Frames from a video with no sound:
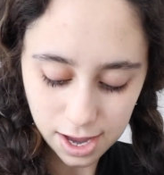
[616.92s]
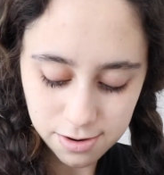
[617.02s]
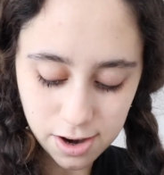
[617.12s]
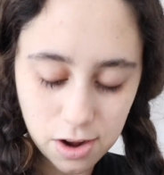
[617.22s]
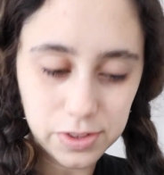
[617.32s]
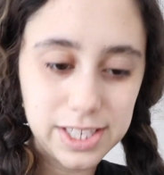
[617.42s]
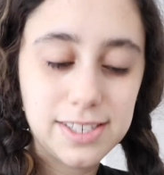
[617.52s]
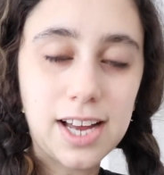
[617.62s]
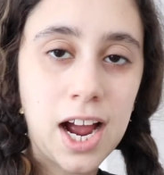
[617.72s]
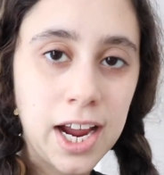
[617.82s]
I don't know, the
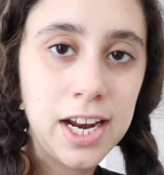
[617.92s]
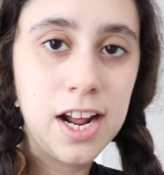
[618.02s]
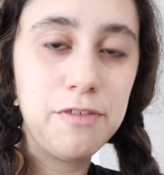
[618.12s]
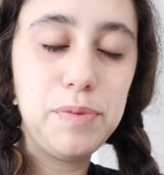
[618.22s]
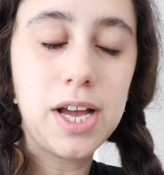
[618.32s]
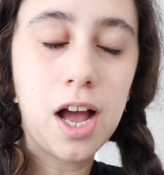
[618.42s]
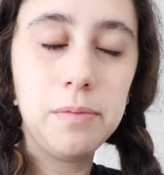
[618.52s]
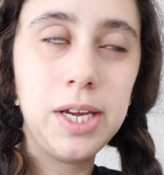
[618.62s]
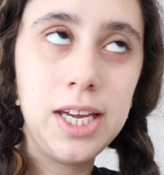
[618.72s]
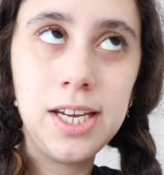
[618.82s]
sign of
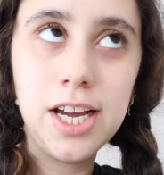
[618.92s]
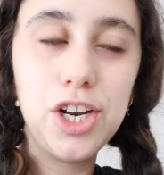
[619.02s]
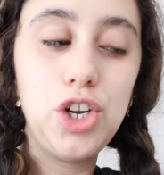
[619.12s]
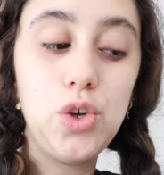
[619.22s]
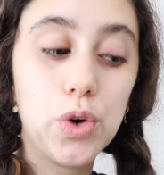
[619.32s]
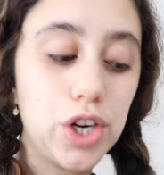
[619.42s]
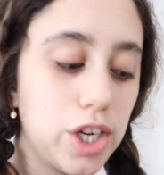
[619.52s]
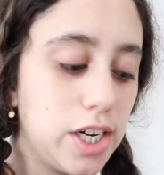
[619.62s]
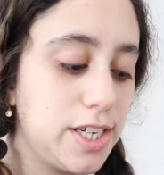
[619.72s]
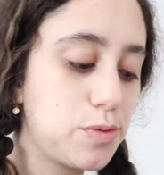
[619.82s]
becoming a New
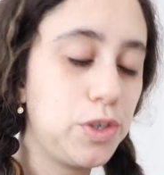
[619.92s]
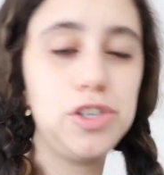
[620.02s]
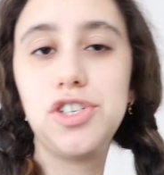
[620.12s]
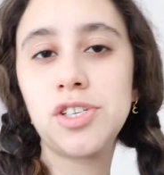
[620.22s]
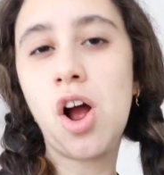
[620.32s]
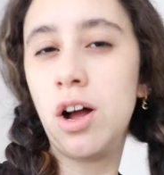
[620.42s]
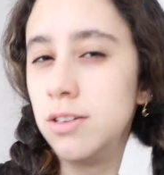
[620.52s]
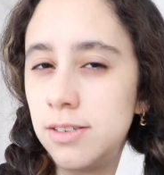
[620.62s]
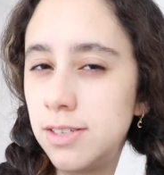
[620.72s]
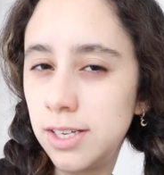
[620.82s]
Yorker is when you're just
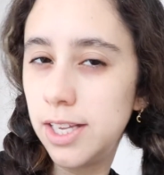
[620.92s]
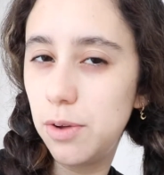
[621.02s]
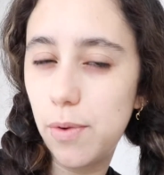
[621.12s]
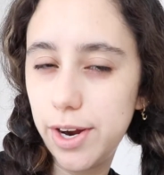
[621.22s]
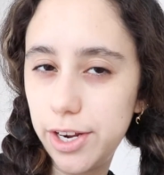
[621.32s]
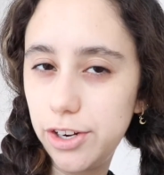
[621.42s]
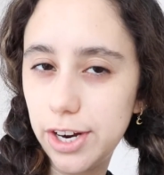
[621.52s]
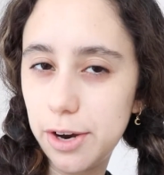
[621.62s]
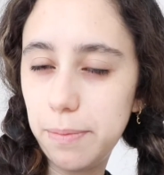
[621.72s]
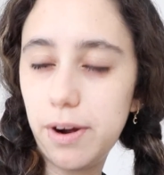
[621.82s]
constantly wearing your
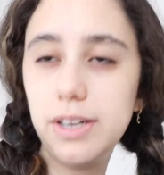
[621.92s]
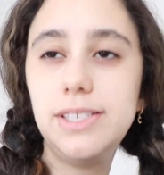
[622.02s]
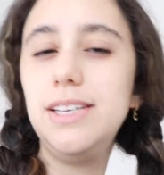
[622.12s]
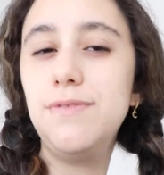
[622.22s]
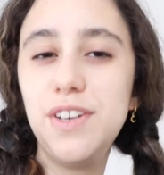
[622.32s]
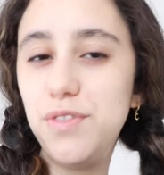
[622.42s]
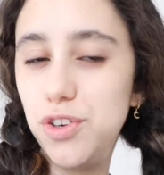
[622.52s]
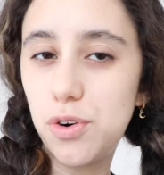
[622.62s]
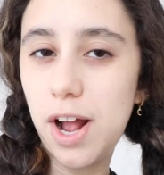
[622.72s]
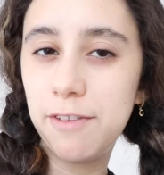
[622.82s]
AirPods, even if
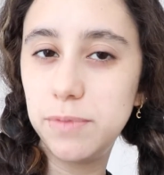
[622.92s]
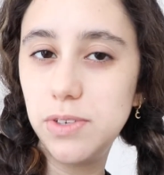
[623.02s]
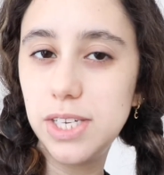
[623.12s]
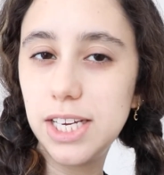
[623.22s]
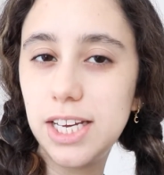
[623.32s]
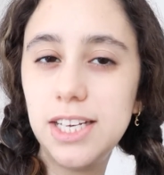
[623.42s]
you don't have music